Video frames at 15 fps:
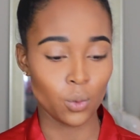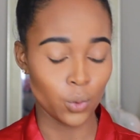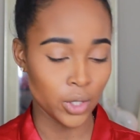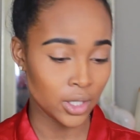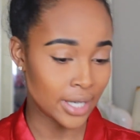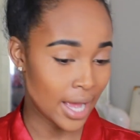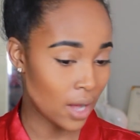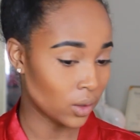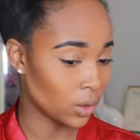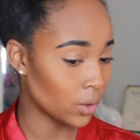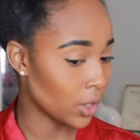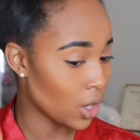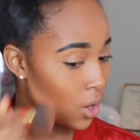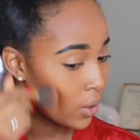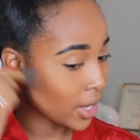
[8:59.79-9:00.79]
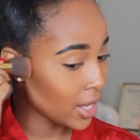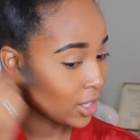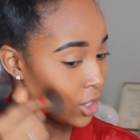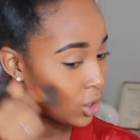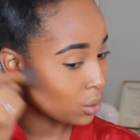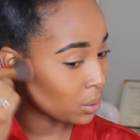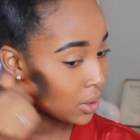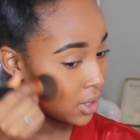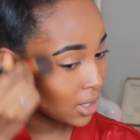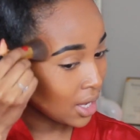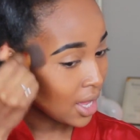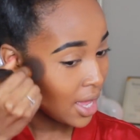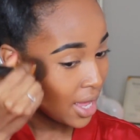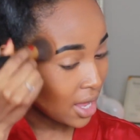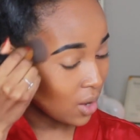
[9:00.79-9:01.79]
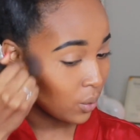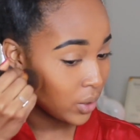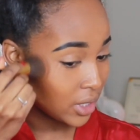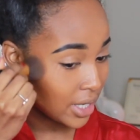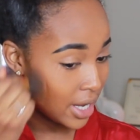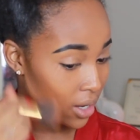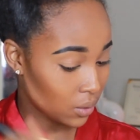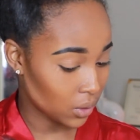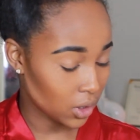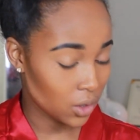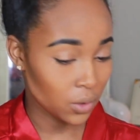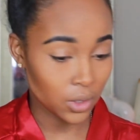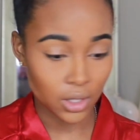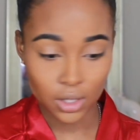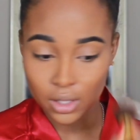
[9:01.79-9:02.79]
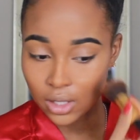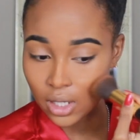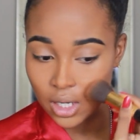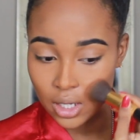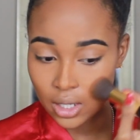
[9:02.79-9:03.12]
We downloaded OkCupid and we downloaded